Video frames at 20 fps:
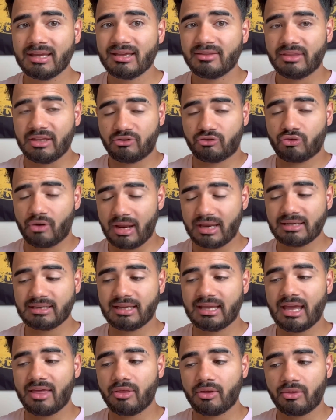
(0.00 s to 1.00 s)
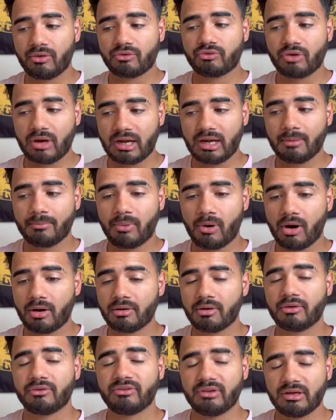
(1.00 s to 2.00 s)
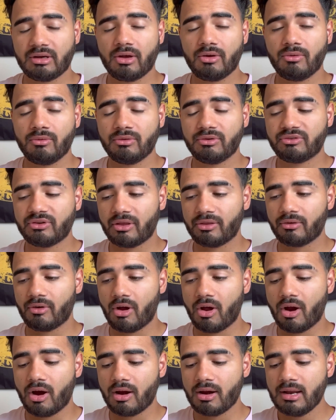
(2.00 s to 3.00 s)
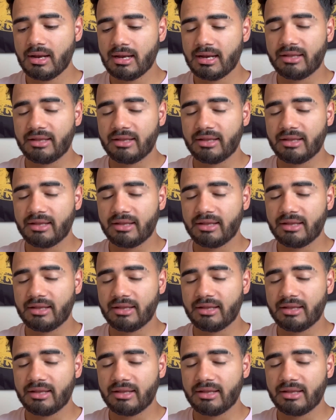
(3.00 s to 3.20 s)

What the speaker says: They train together, they're training partners, they know who each other are.